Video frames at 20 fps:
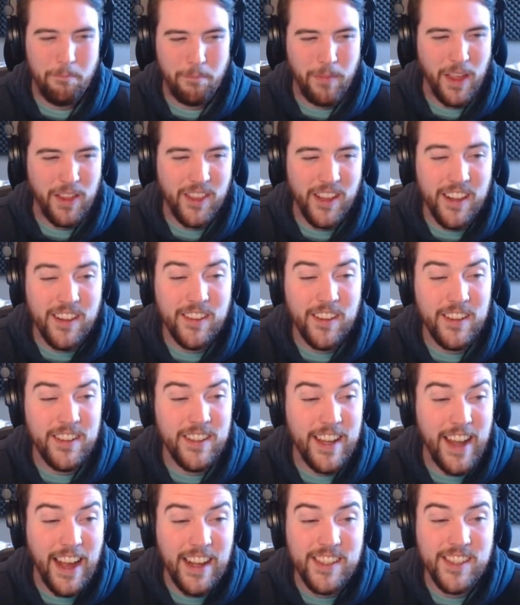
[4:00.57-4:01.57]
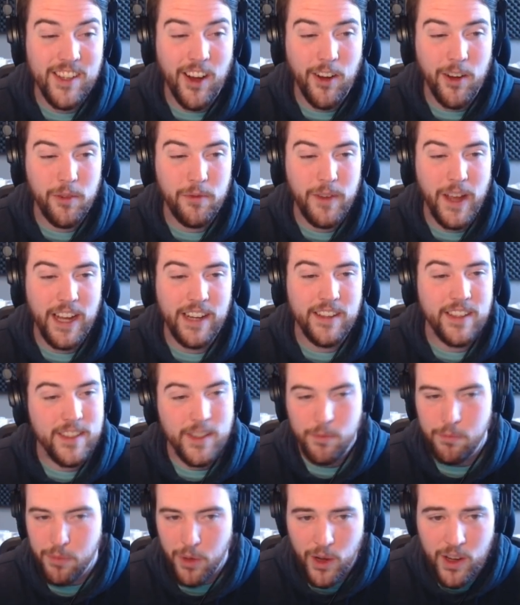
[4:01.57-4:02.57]
I think the next artifact
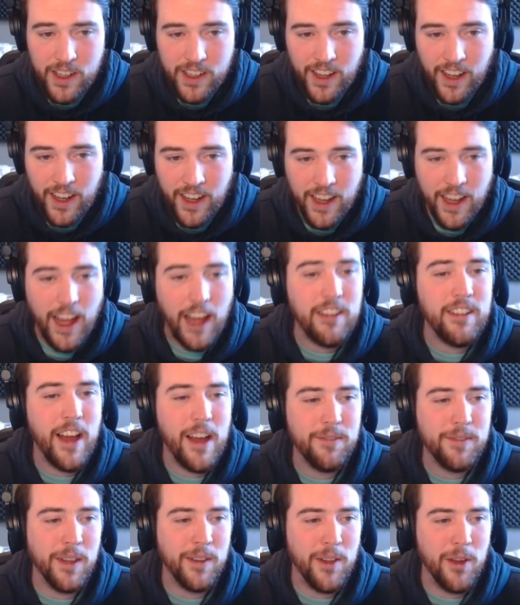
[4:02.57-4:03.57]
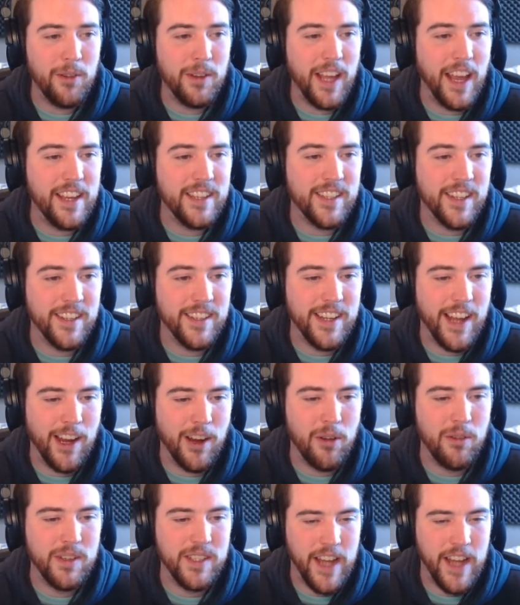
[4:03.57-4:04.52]
is a book. I'll have the location narrowed